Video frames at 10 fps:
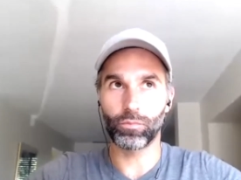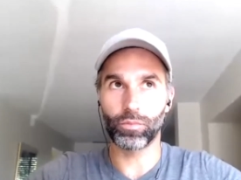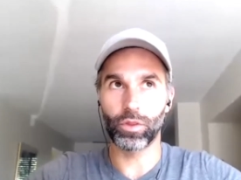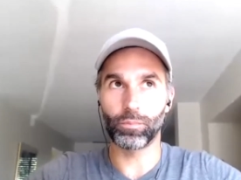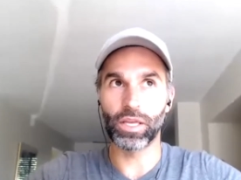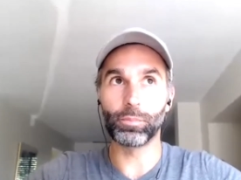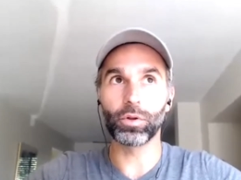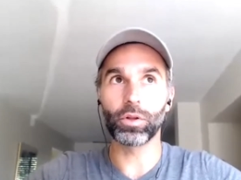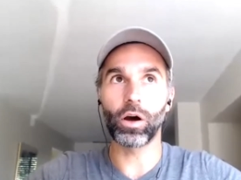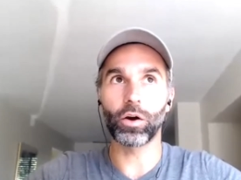
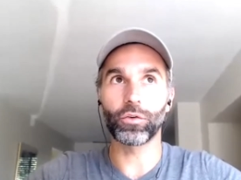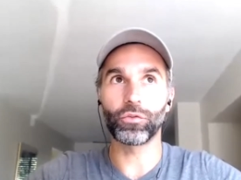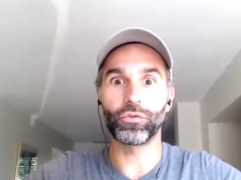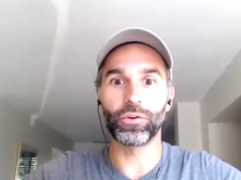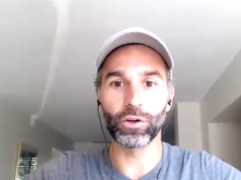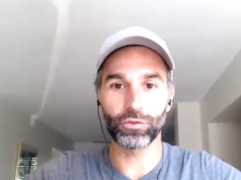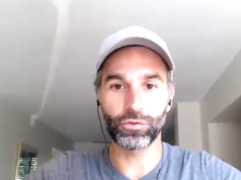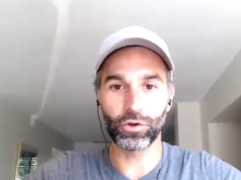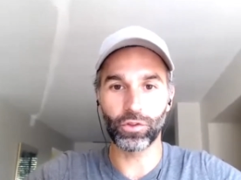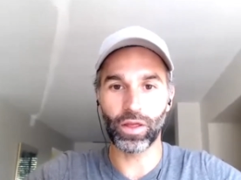people are
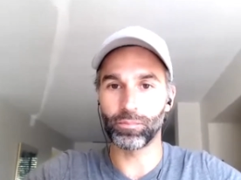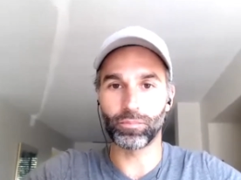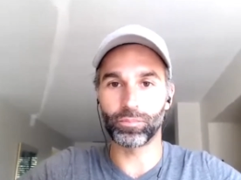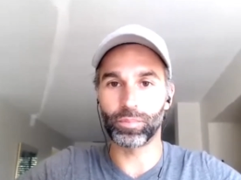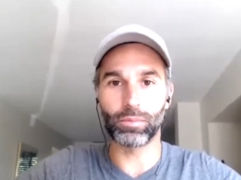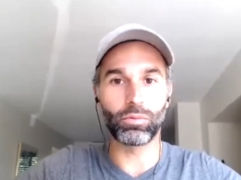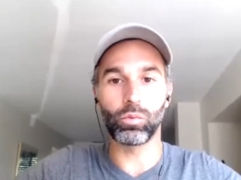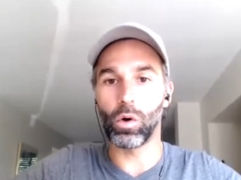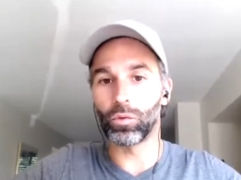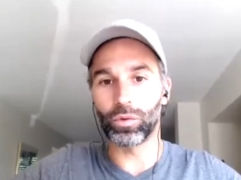fearful that people
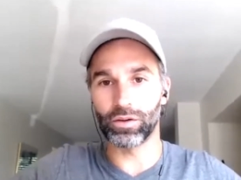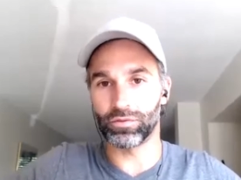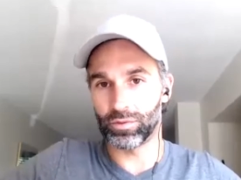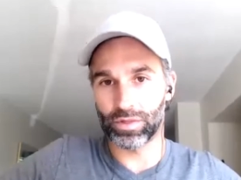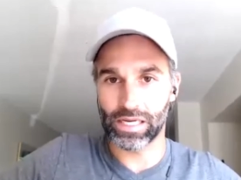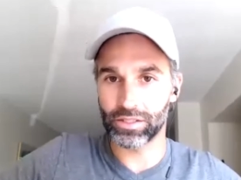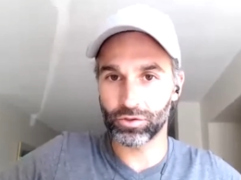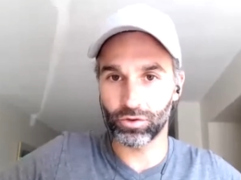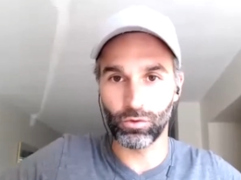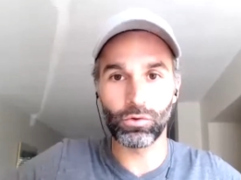won't give them an answer
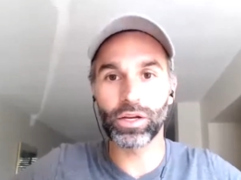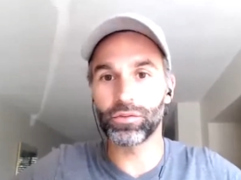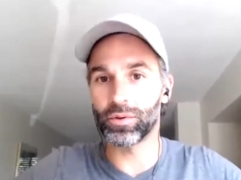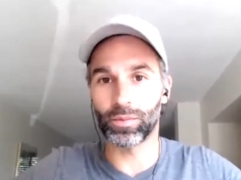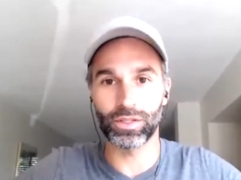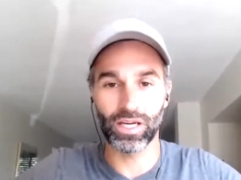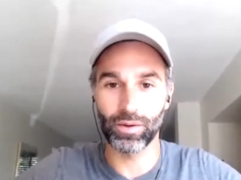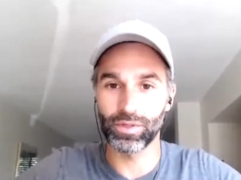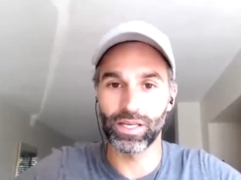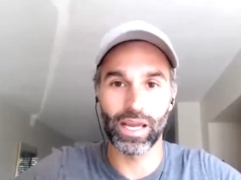or won't give them the time
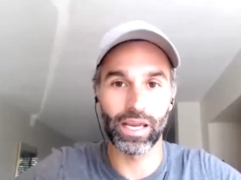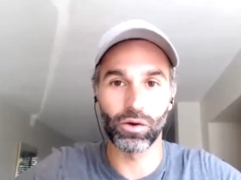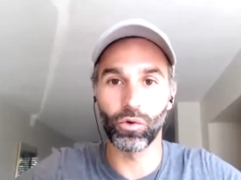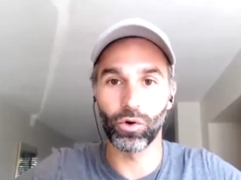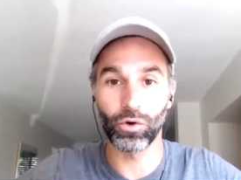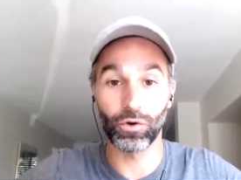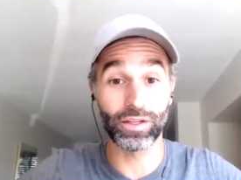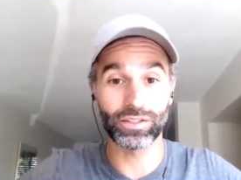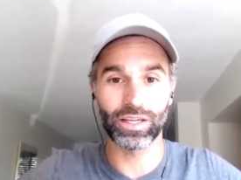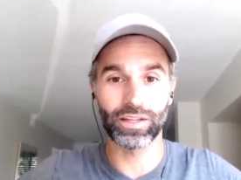of day or
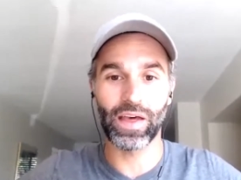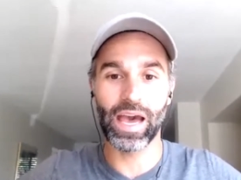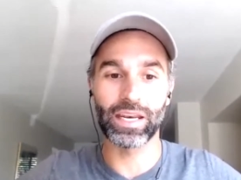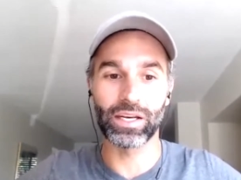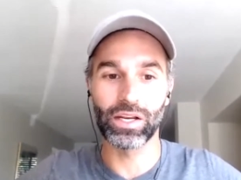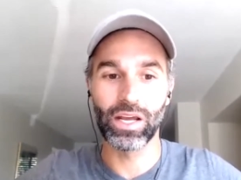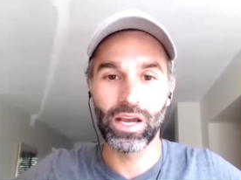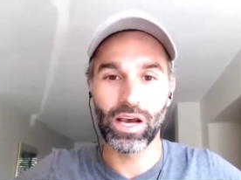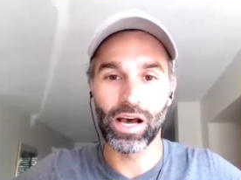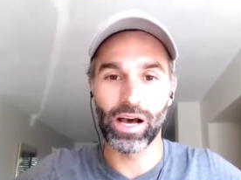things like that. And
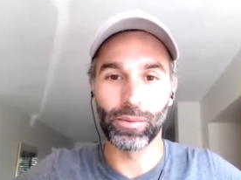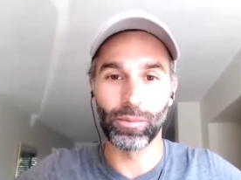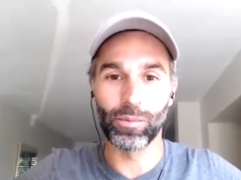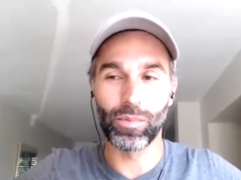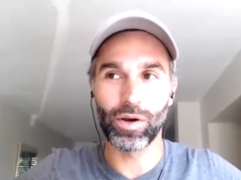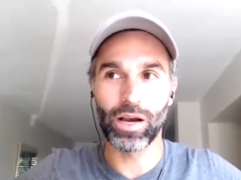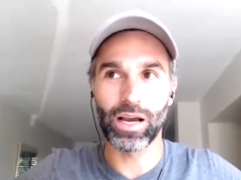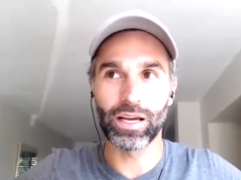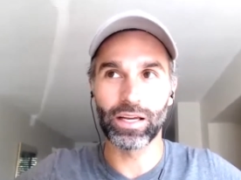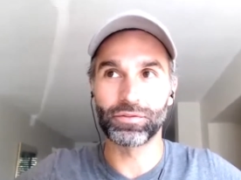
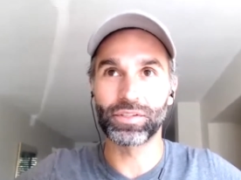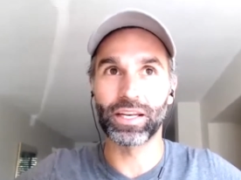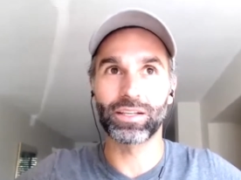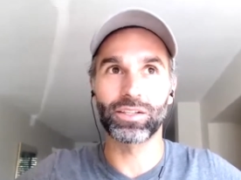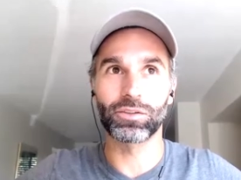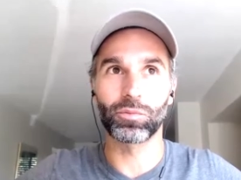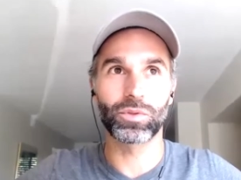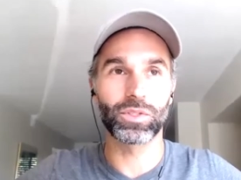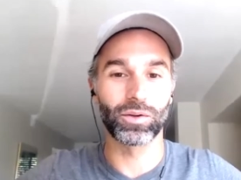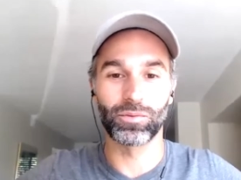I've said it
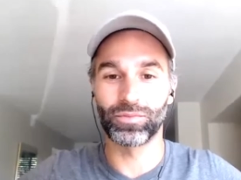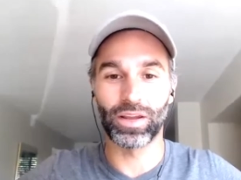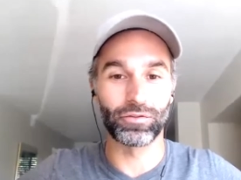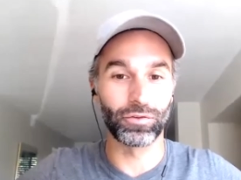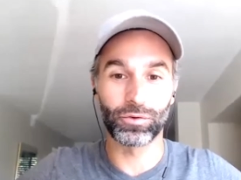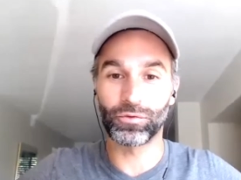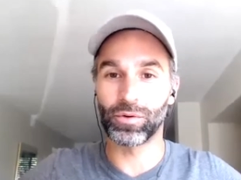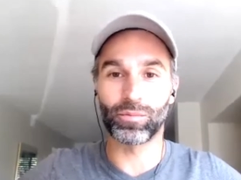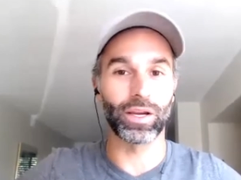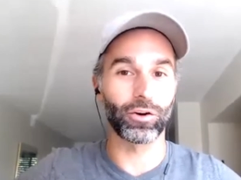to everyone from
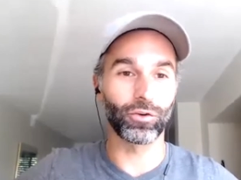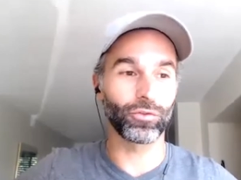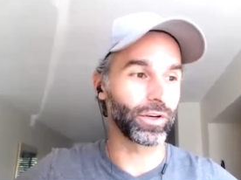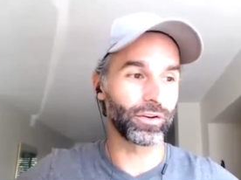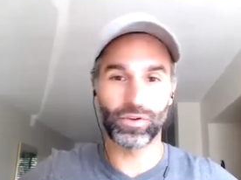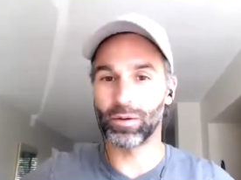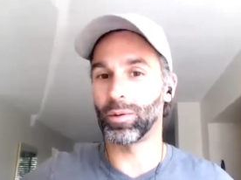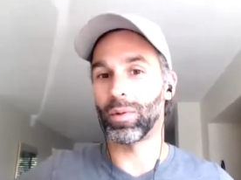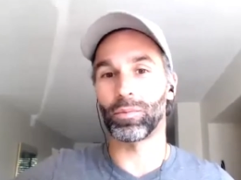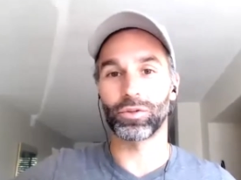my girlfriend to family
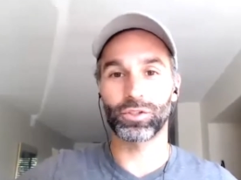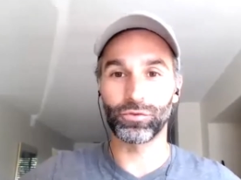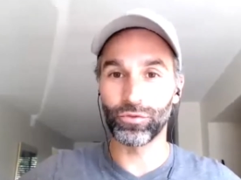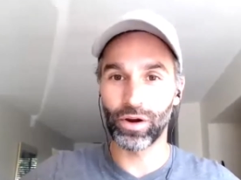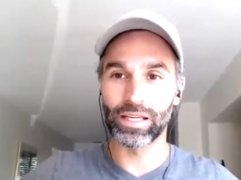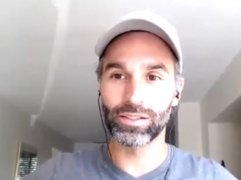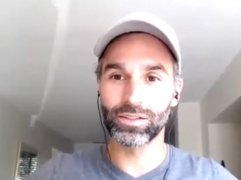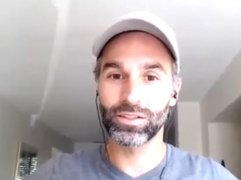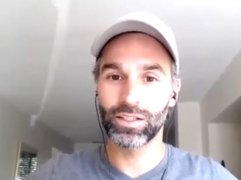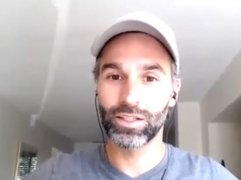members to
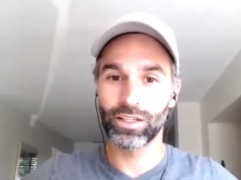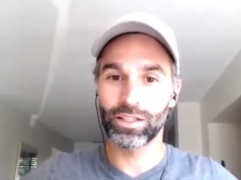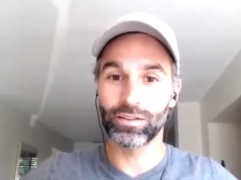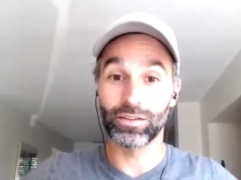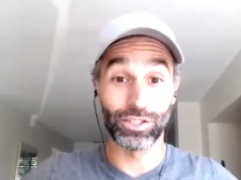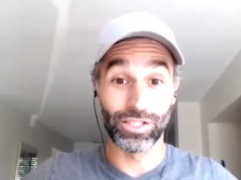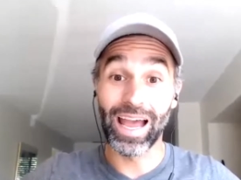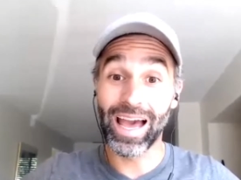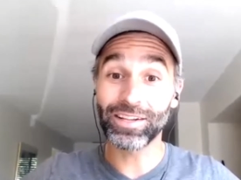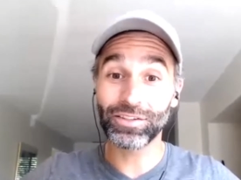friends. Did you ask?